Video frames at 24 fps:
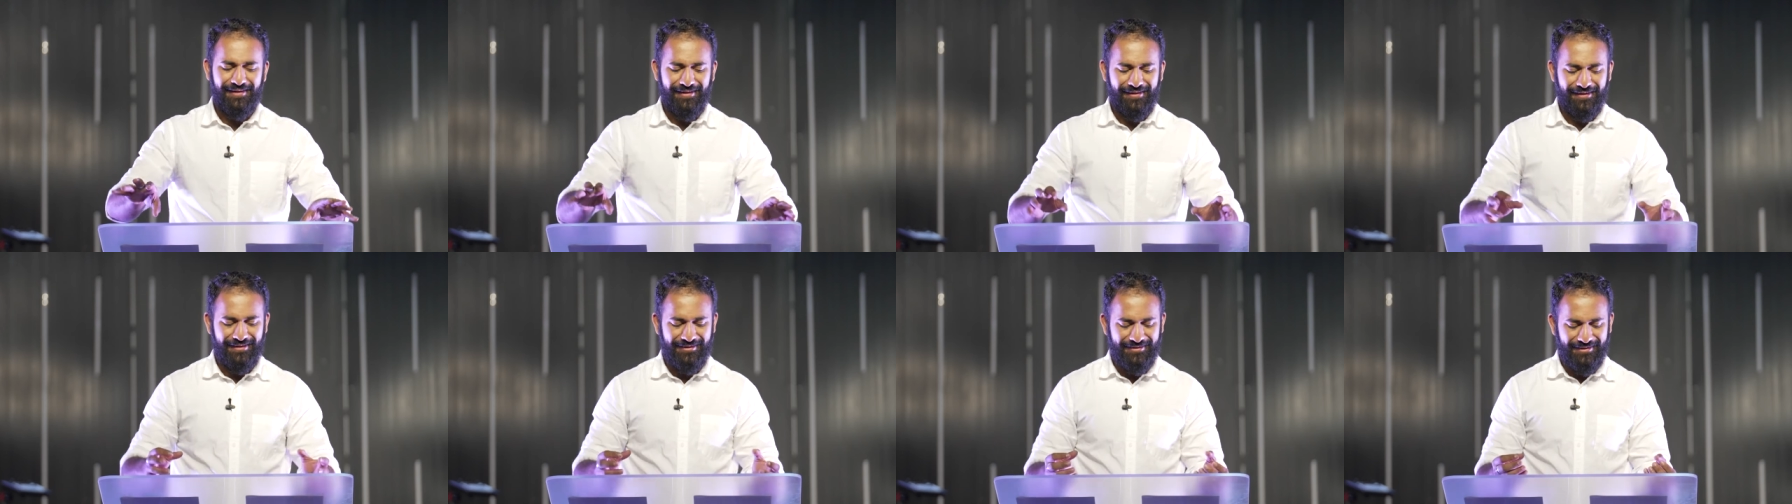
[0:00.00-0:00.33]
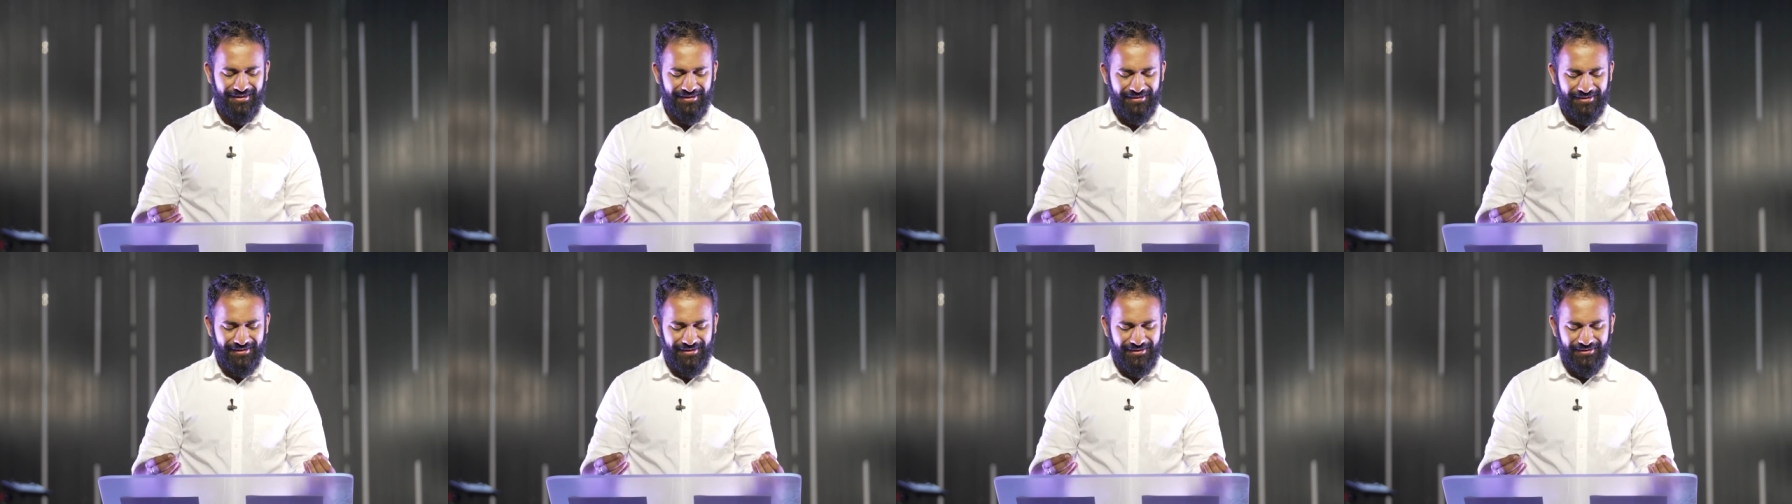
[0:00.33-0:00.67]
these
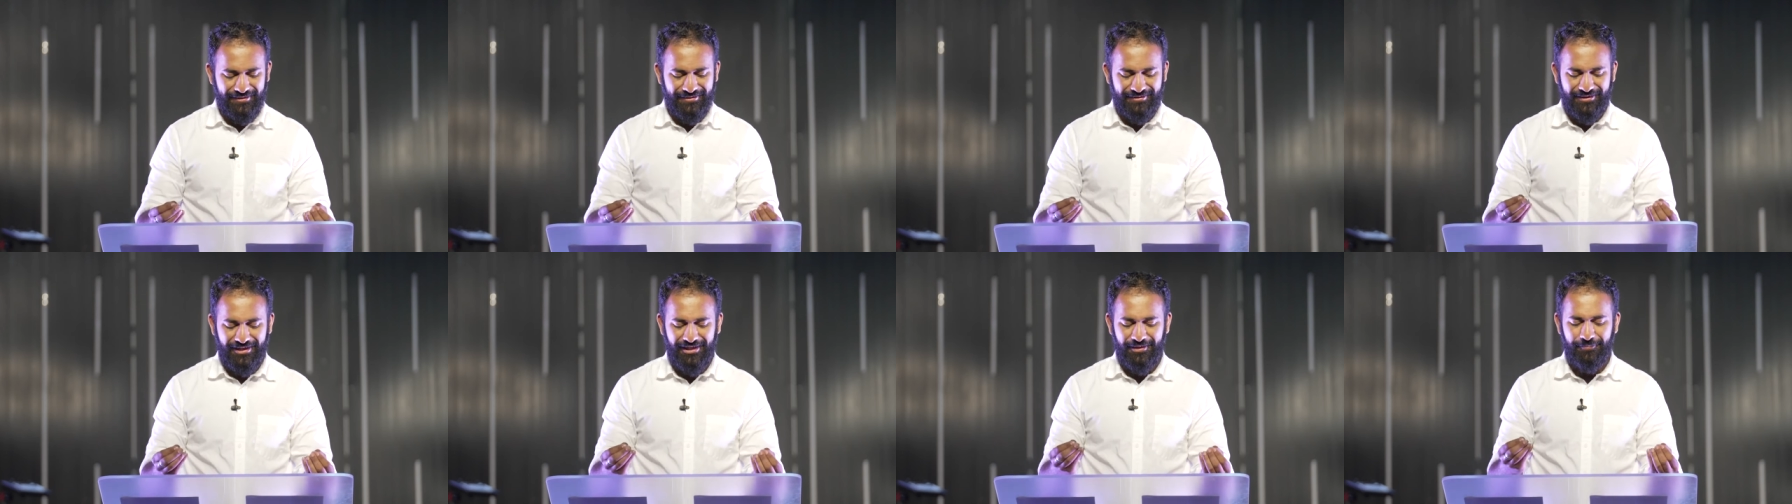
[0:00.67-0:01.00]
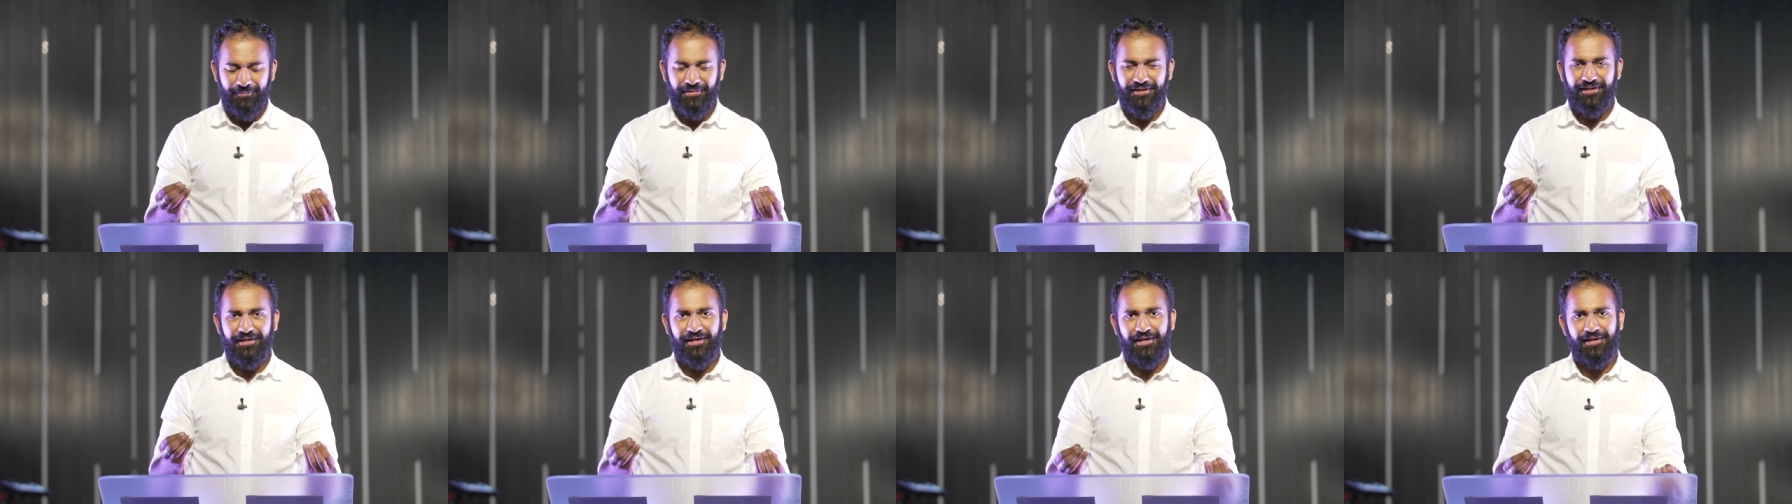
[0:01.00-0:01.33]
ideas can
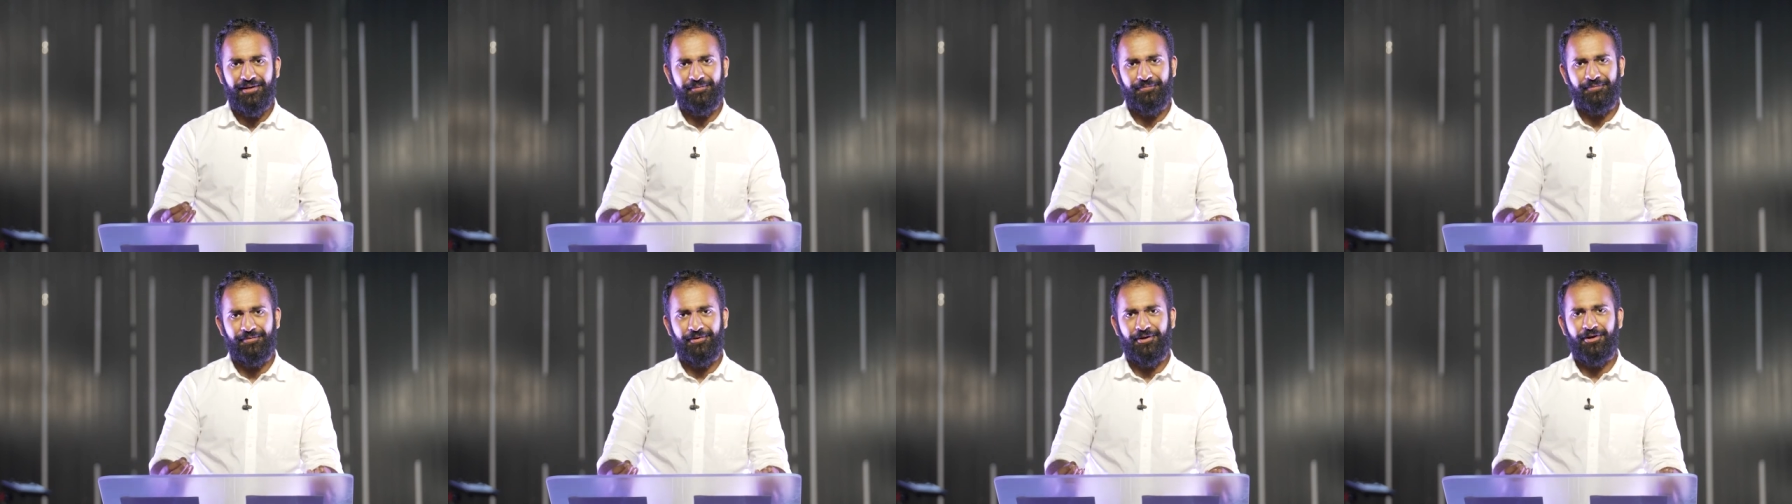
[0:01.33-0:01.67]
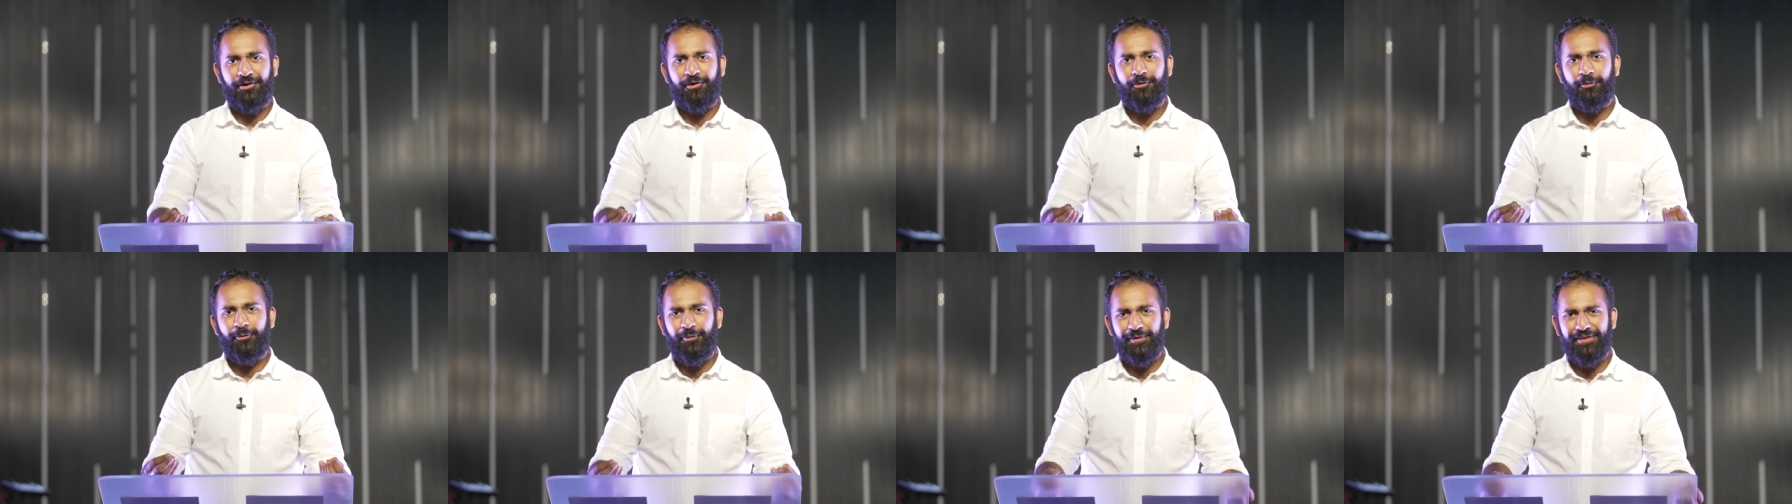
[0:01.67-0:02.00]
become
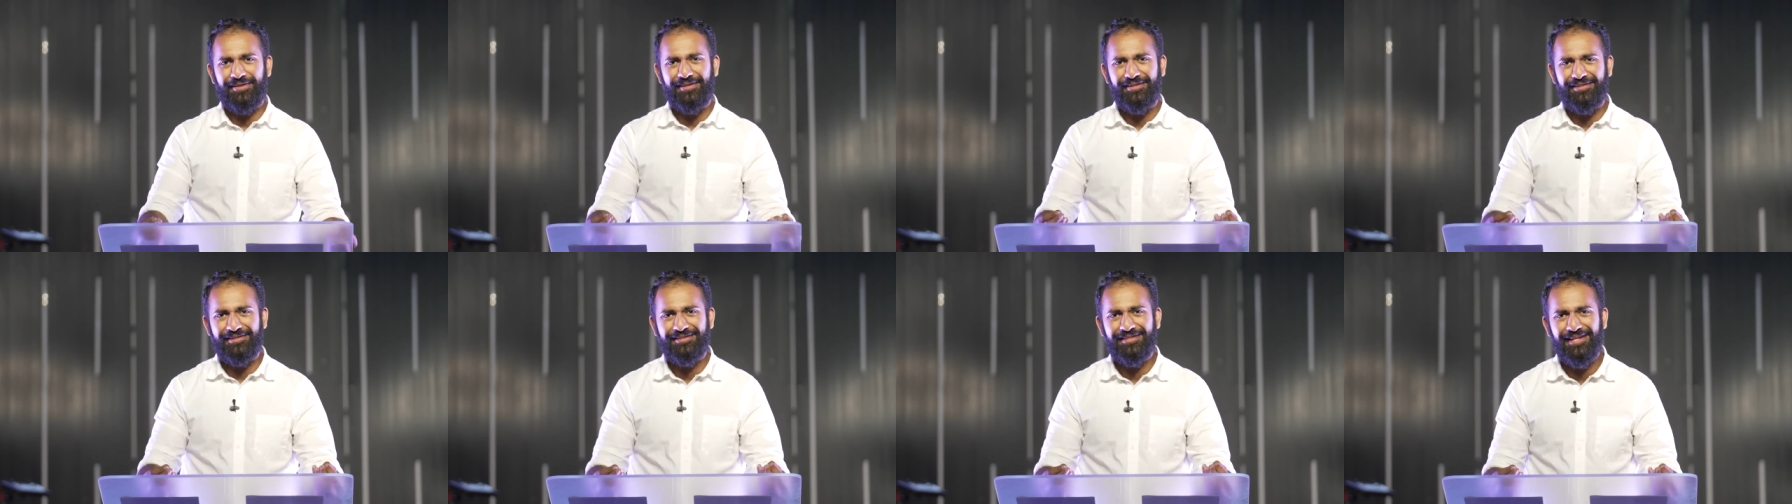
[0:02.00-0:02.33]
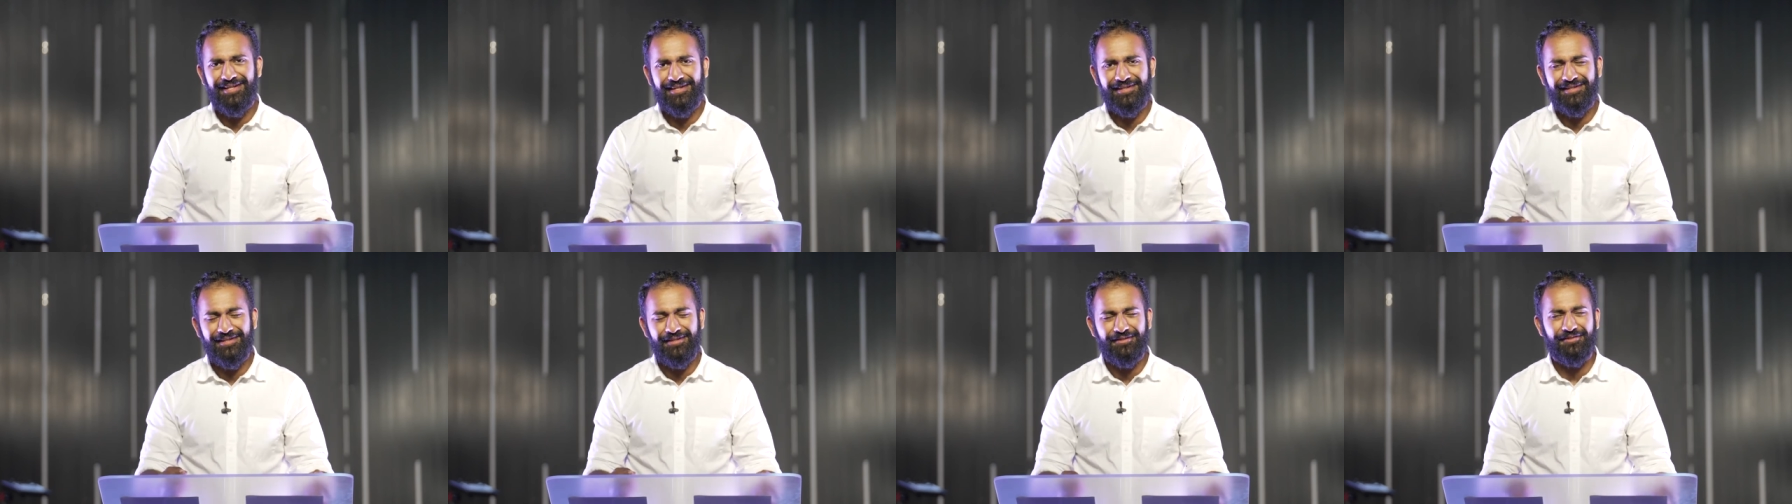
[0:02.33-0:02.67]
when they're
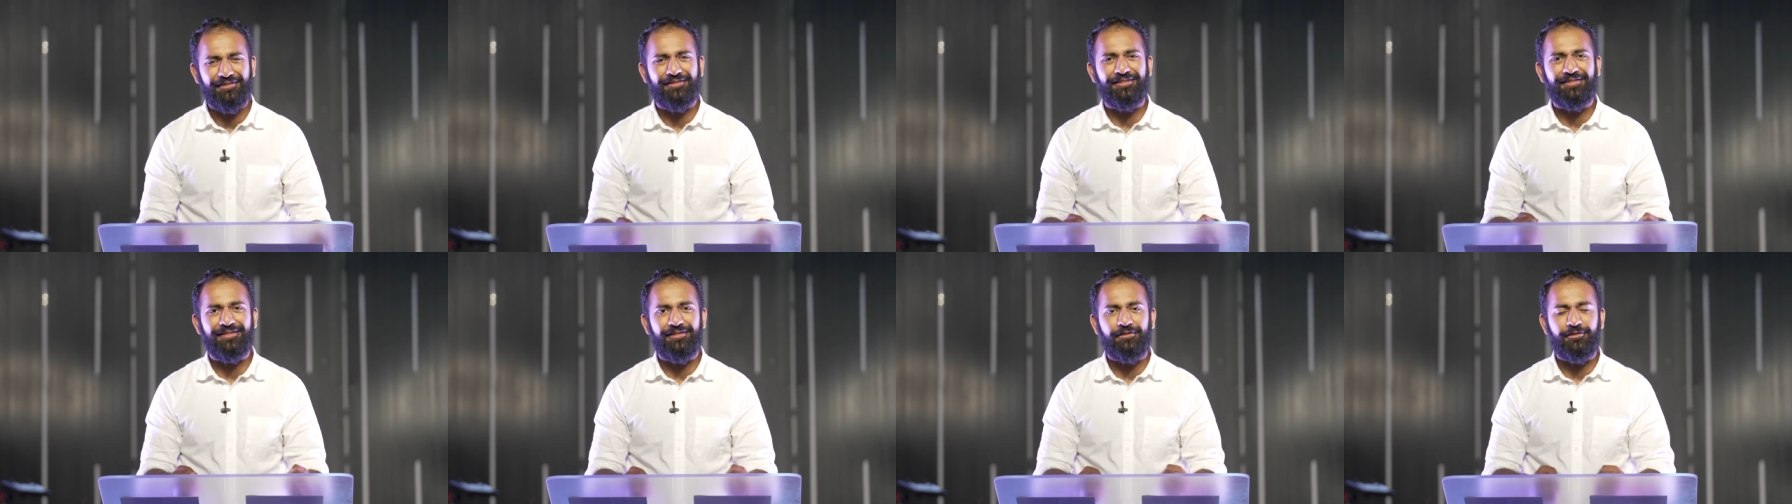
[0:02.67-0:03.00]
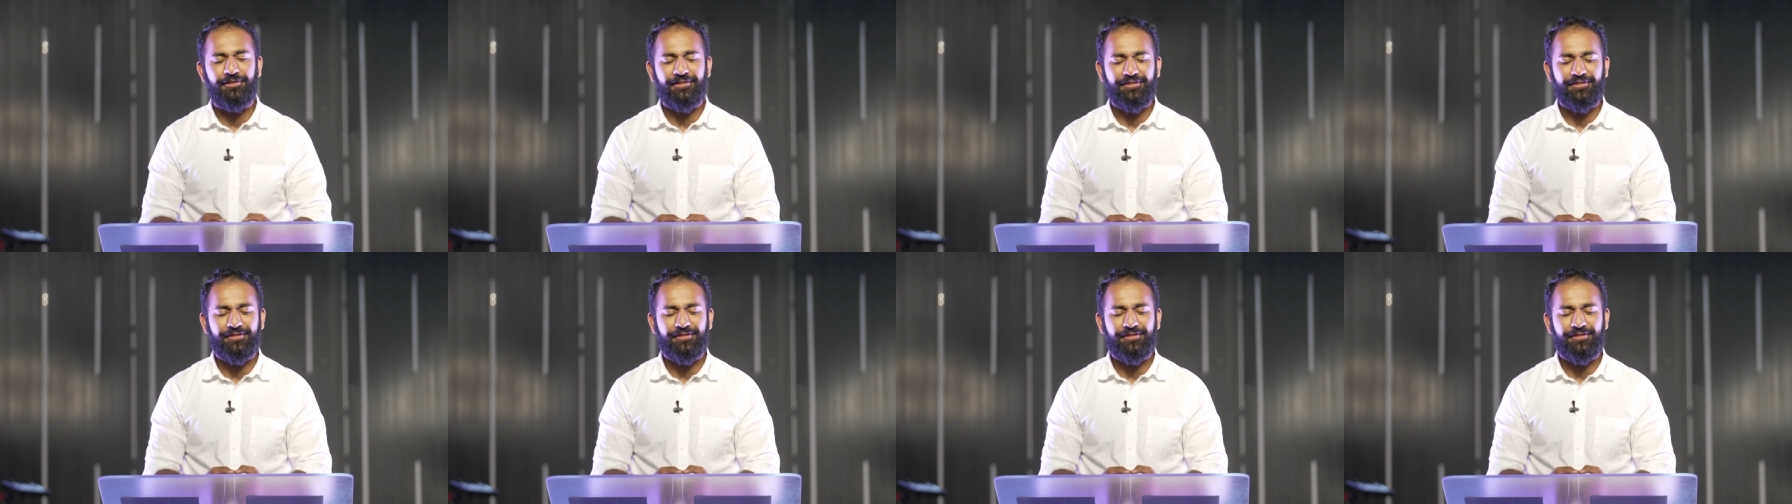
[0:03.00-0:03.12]
taken to their